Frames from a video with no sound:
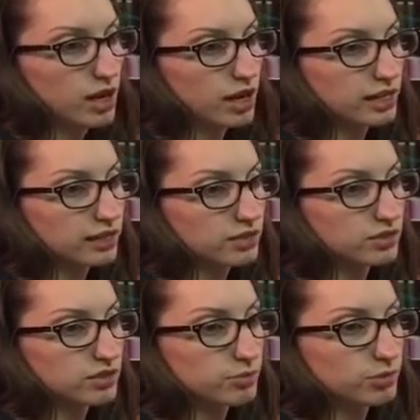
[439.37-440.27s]
I guess
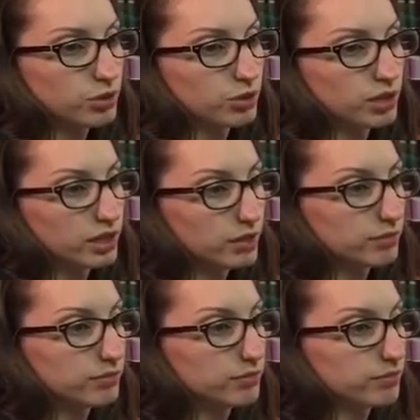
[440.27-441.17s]
there's a
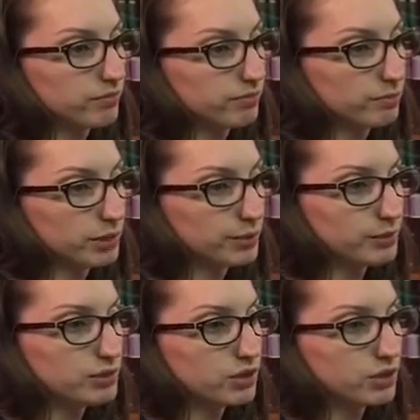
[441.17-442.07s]
program people
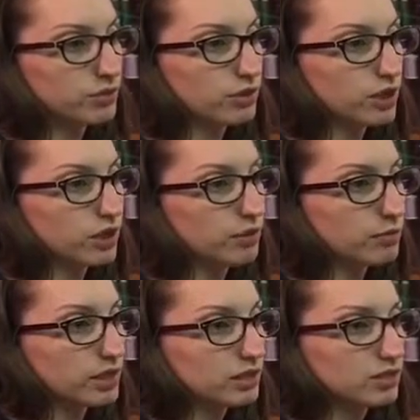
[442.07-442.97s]
have started um,
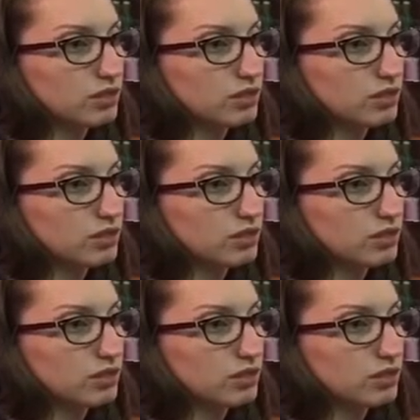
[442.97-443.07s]
like